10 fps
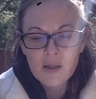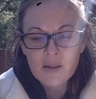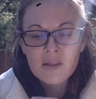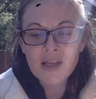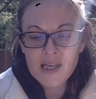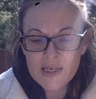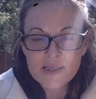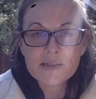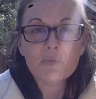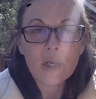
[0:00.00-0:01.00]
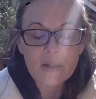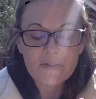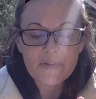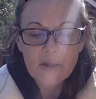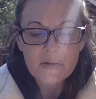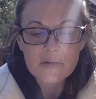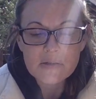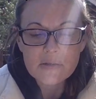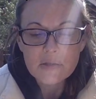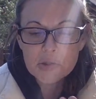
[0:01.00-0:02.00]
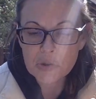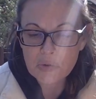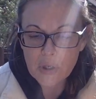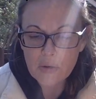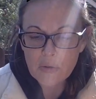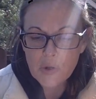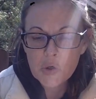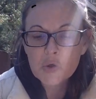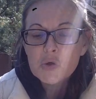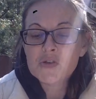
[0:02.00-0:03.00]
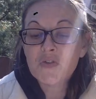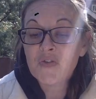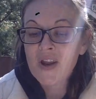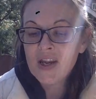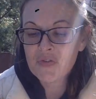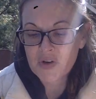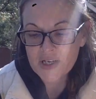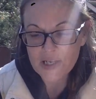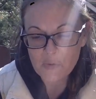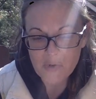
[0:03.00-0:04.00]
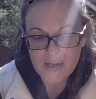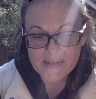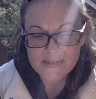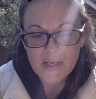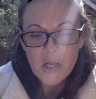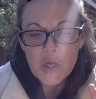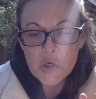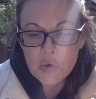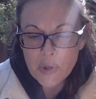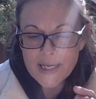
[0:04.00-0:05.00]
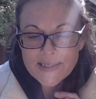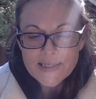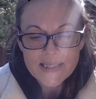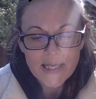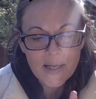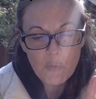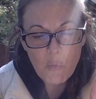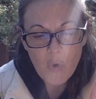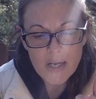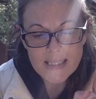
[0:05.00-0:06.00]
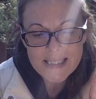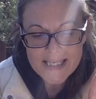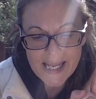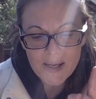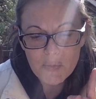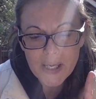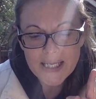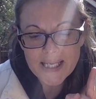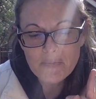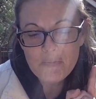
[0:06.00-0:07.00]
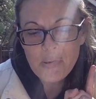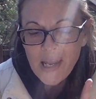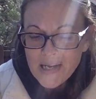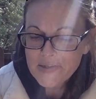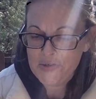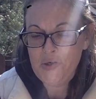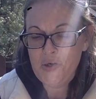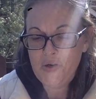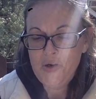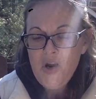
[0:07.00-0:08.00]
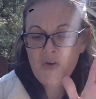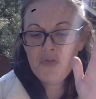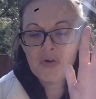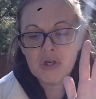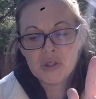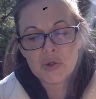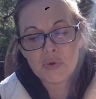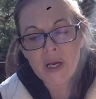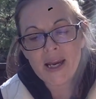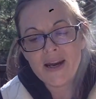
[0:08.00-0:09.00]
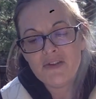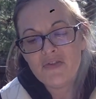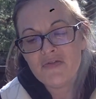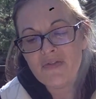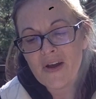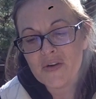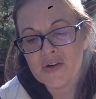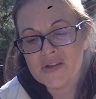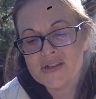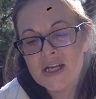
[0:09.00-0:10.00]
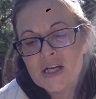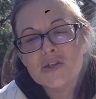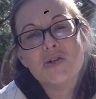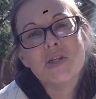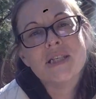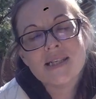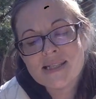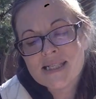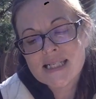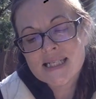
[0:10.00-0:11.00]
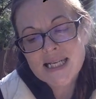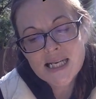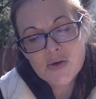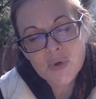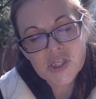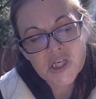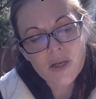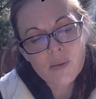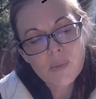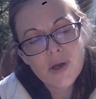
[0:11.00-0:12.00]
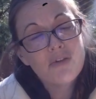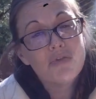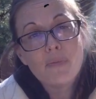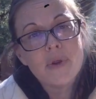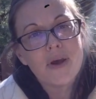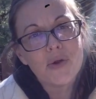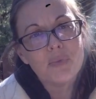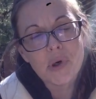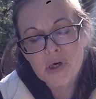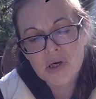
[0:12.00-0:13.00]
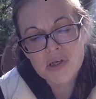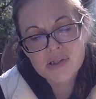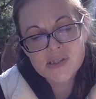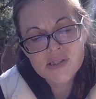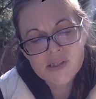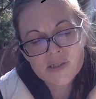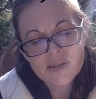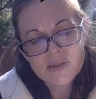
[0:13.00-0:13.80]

These, meaning the feathers, Juno, whose favorite he was, granted to him one day when he begged her for a train of feathers to distinguish him from the other birds.